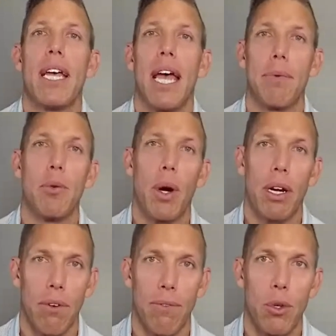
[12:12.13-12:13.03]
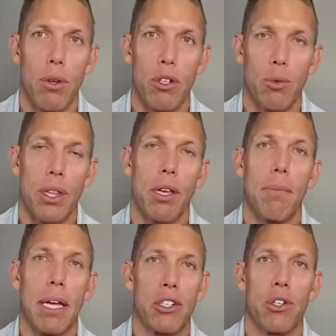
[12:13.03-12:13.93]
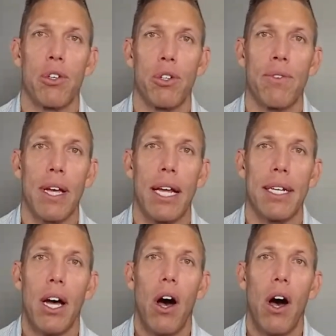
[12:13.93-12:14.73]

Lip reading: and we want to review those with you, make sure you've got